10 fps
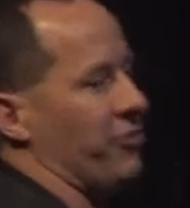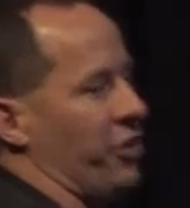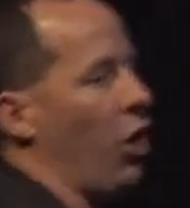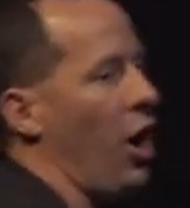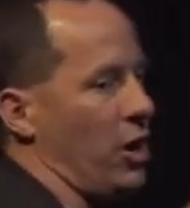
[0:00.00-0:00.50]
it
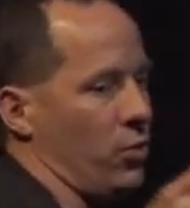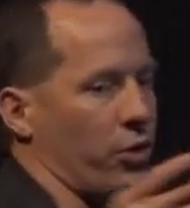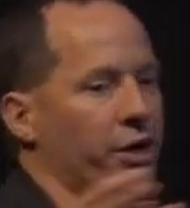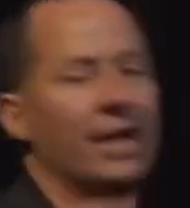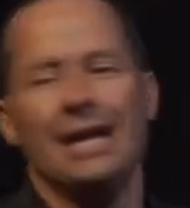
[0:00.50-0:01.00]

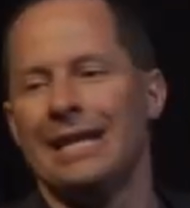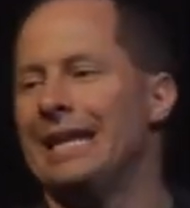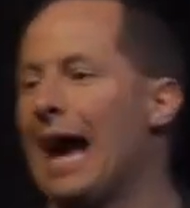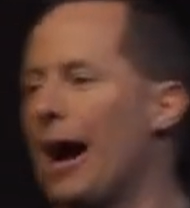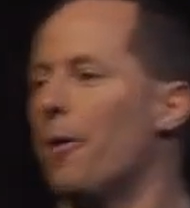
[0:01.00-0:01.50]
awkward.
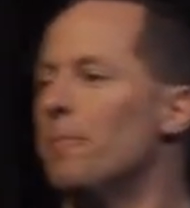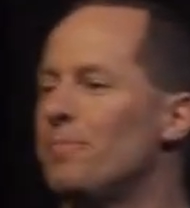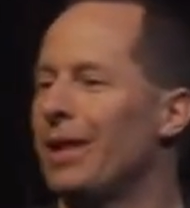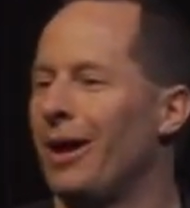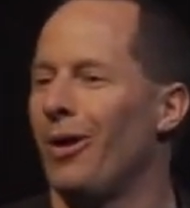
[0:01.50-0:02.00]
Now,
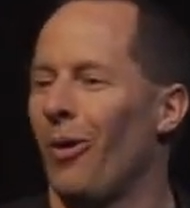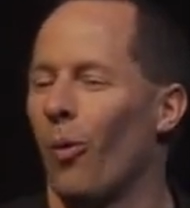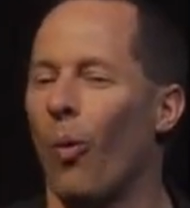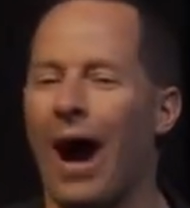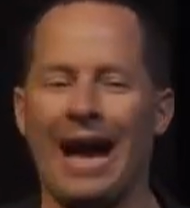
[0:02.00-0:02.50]

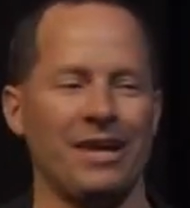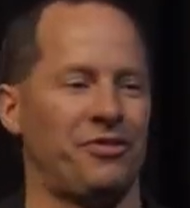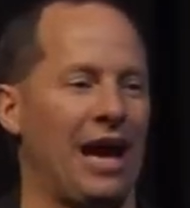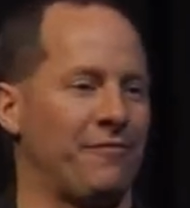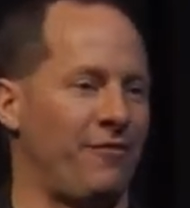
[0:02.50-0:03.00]
why is
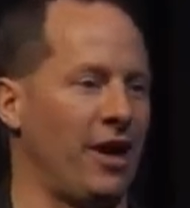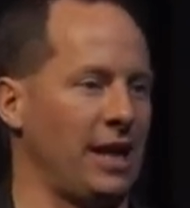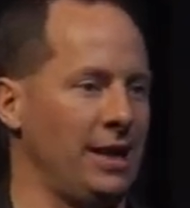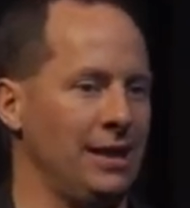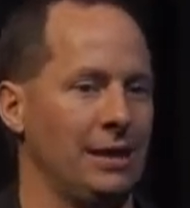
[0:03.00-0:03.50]
that
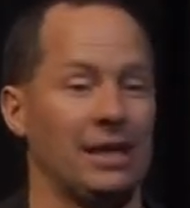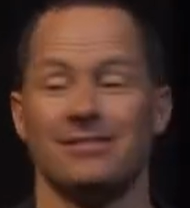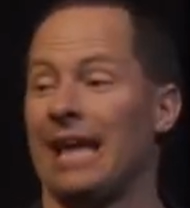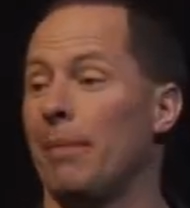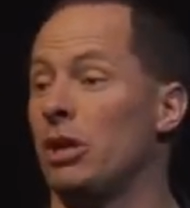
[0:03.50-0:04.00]
funny? Because
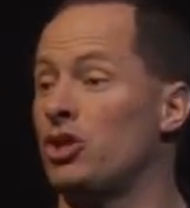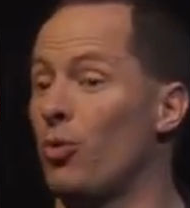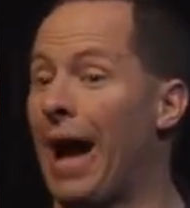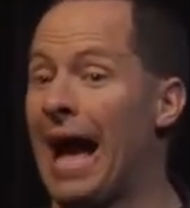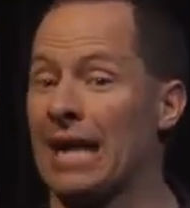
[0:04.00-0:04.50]
that means you
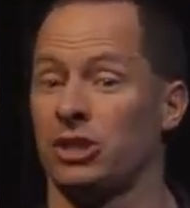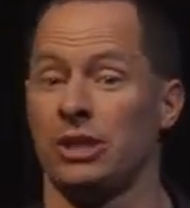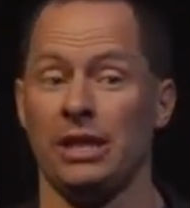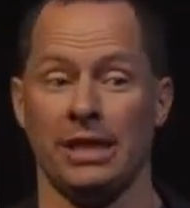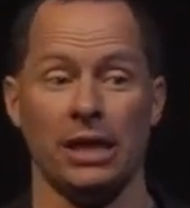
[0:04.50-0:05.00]

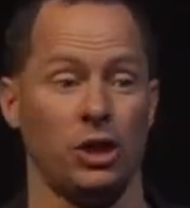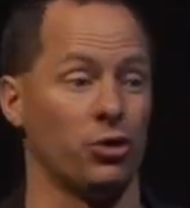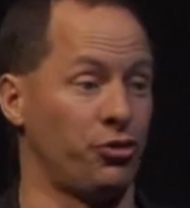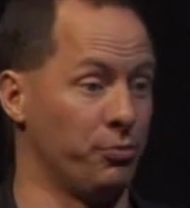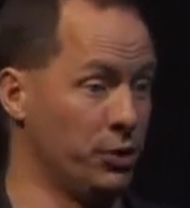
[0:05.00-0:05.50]
actually think you're
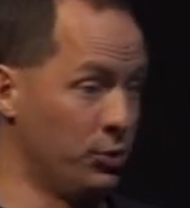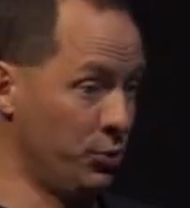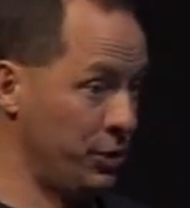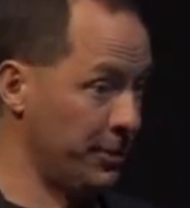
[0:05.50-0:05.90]
smooth.